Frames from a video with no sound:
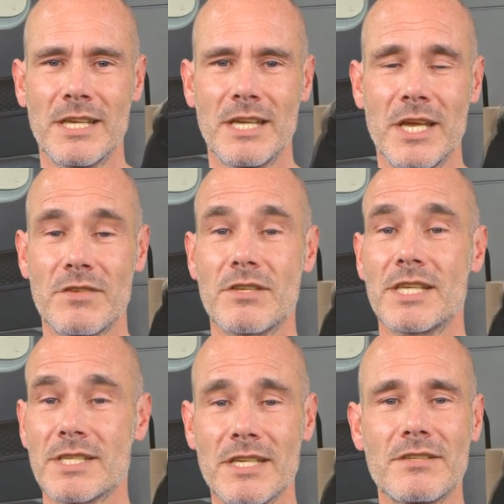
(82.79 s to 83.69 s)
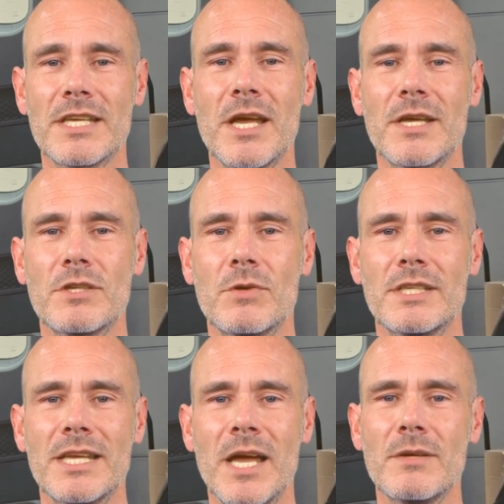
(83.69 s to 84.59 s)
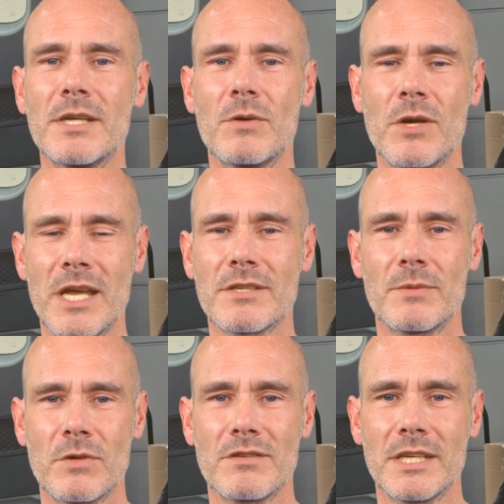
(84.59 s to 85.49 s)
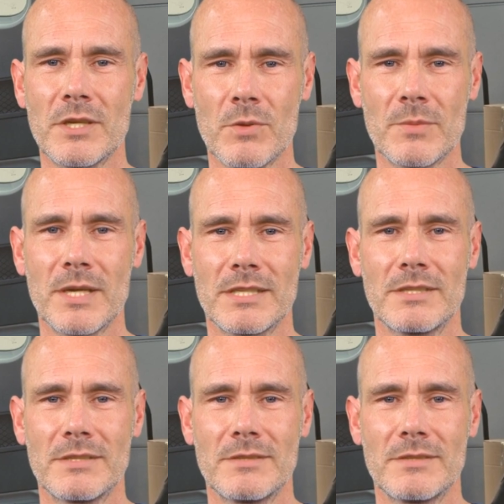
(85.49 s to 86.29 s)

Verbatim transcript: carefully lift it onto a dolly or other moving equipment.